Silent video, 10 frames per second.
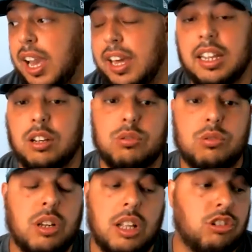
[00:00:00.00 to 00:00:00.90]
had a
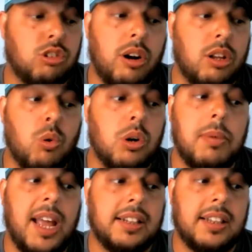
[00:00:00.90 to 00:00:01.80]
starting
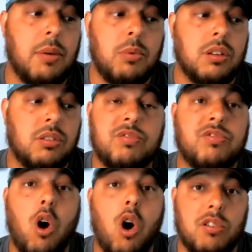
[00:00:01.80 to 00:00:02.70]
quarterback that was
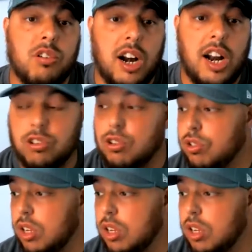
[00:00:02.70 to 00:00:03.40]
Favre or Rodgers.